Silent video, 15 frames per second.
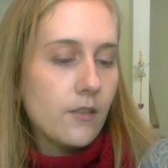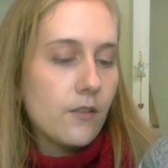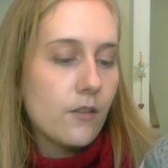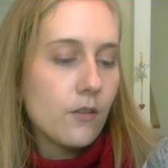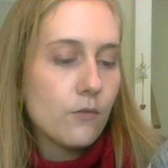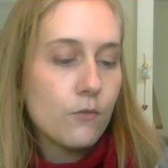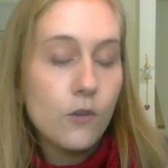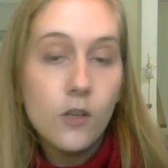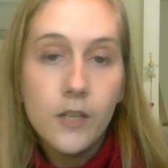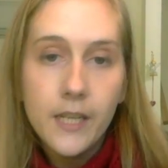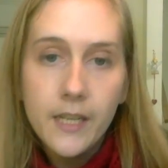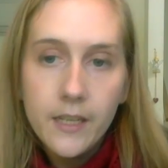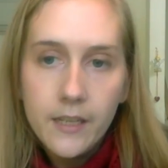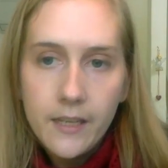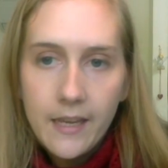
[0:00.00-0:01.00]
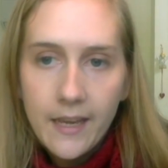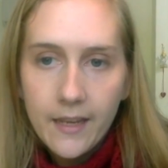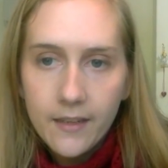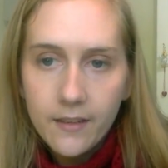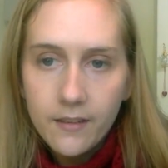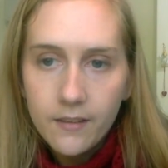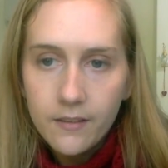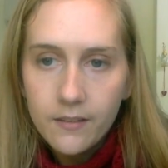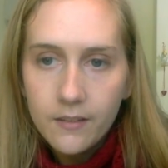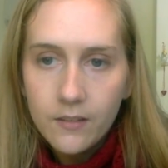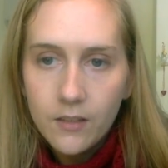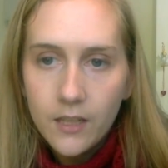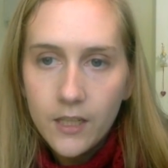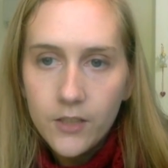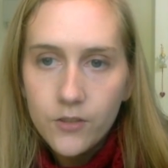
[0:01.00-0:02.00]
The Rocking Yak,
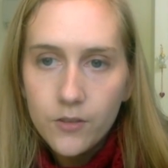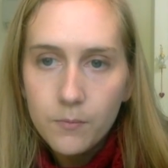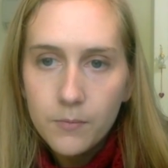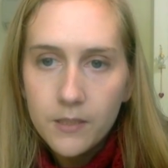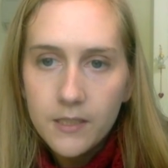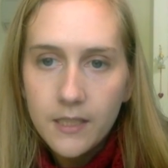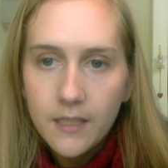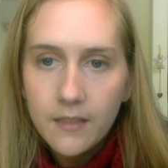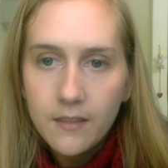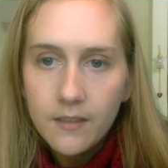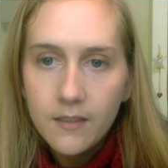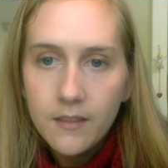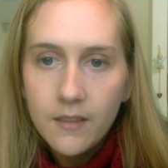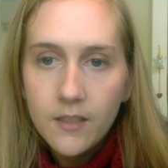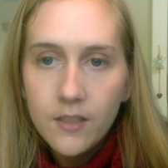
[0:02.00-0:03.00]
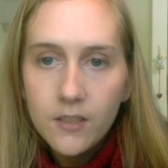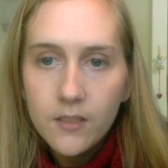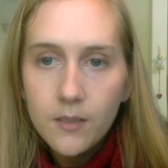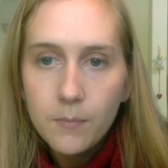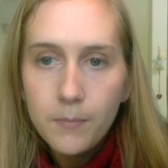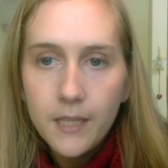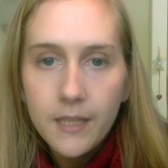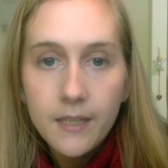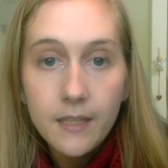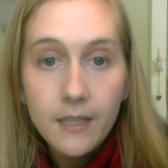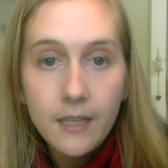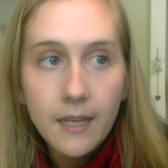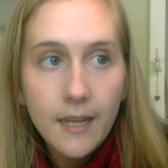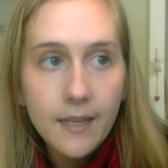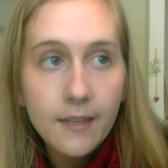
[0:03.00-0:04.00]
100% Tibetan
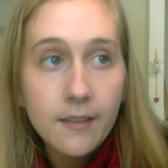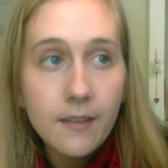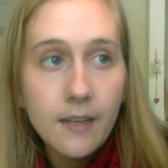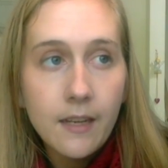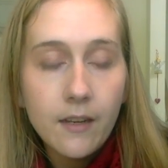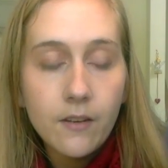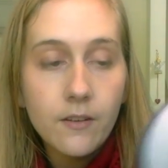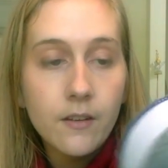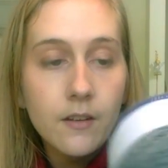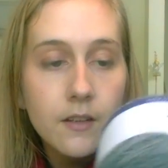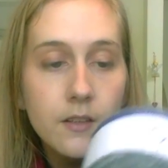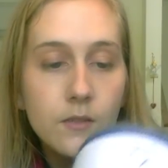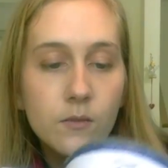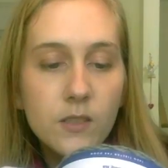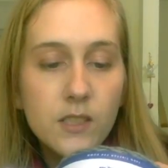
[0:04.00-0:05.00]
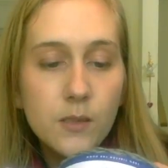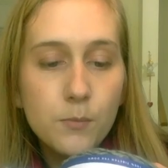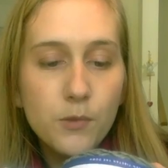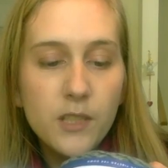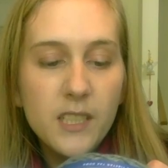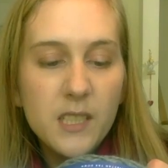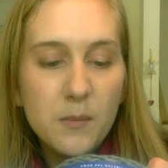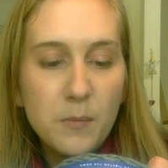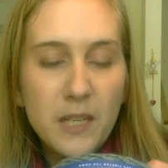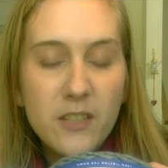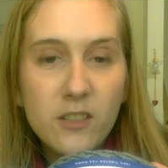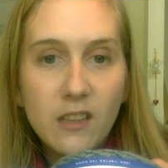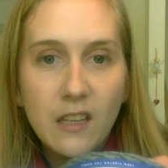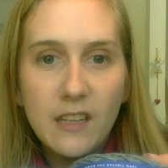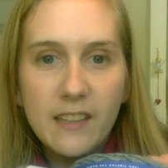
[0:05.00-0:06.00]
yak down, which is pretty
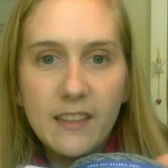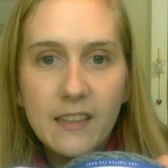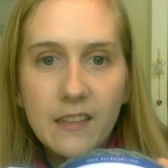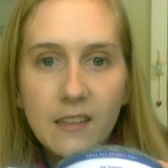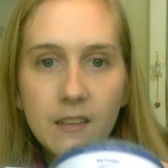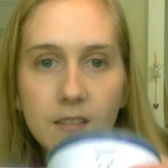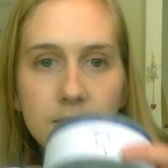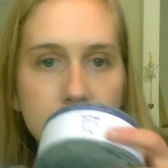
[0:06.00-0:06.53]
special, I think.